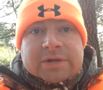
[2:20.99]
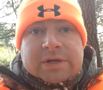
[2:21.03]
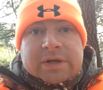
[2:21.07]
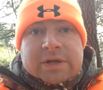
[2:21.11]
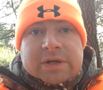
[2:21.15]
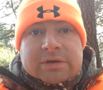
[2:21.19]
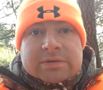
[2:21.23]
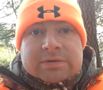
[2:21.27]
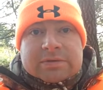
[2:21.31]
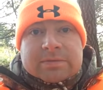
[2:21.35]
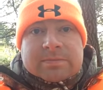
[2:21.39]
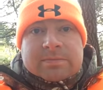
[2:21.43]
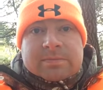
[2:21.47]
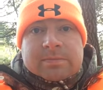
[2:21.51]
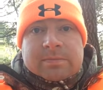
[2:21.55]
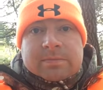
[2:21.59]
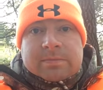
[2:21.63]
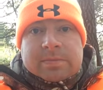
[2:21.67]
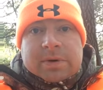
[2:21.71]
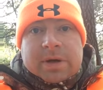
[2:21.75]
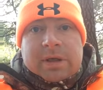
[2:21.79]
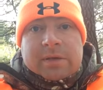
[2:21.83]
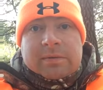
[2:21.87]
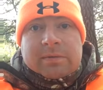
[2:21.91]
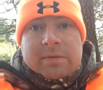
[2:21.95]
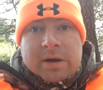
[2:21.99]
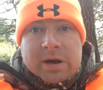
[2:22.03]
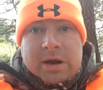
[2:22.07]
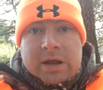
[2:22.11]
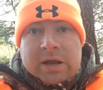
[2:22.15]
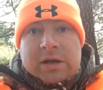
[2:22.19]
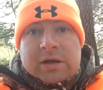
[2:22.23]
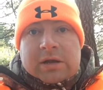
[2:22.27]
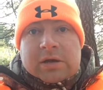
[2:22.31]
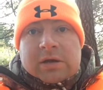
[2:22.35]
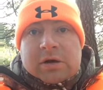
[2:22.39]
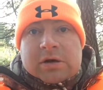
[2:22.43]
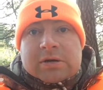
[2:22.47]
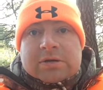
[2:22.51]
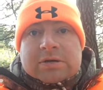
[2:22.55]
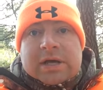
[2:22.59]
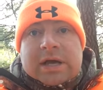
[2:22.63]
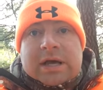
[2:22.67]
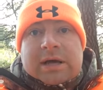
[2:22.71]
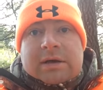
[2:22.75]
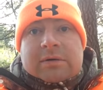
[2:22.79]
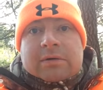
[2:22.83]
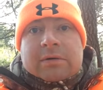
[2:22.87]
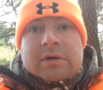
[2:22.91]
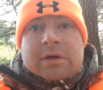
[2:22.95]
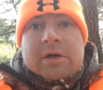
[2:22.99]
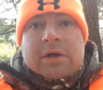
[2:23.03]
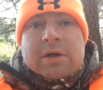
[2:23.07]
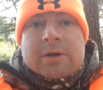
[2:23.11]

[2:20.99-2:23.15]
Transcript: and he's probably about 80 yards out,